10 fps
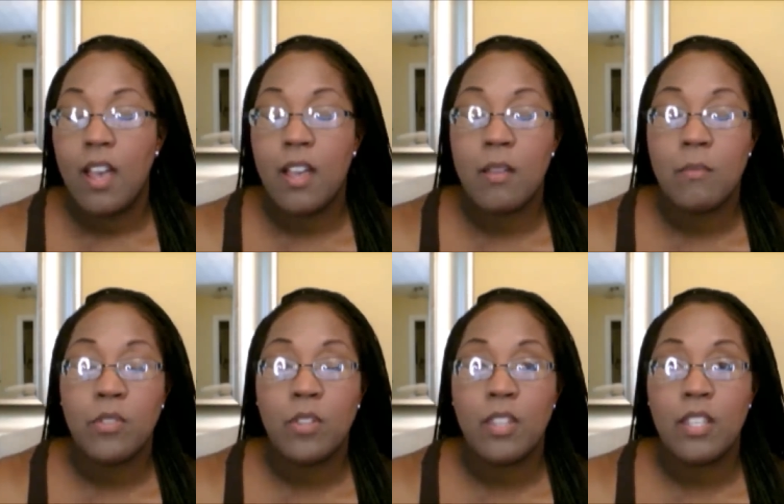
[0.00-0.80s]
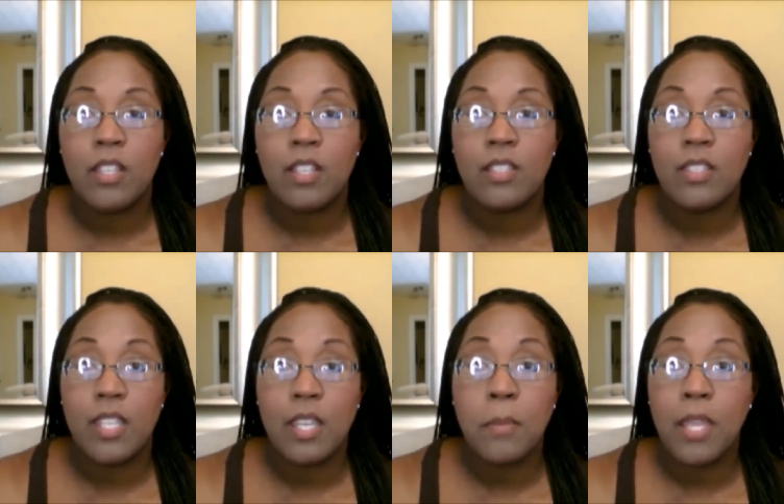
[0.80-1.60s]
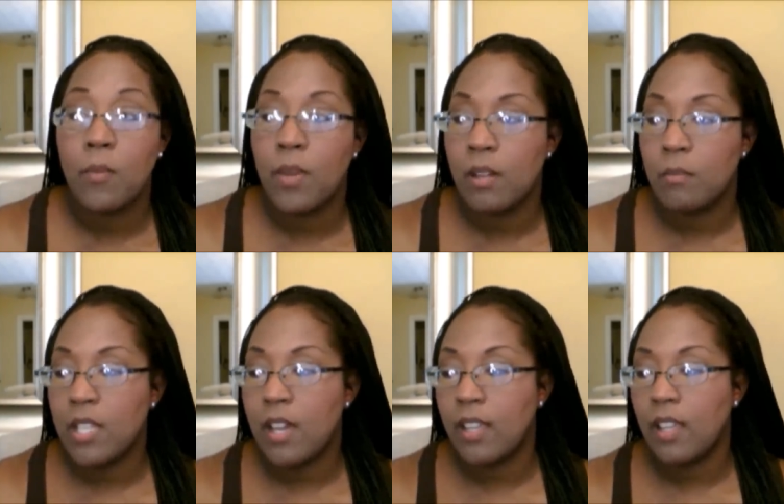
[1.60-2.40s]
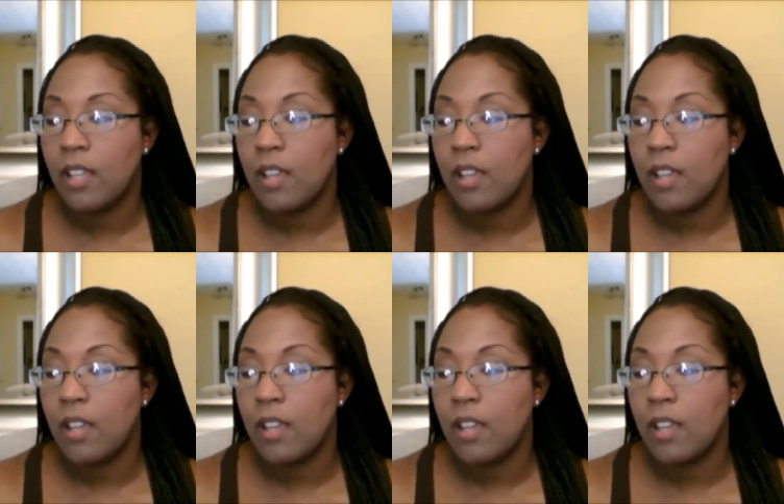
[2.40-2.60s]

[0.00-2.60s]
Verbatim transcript: um, so they can see me when I'm talking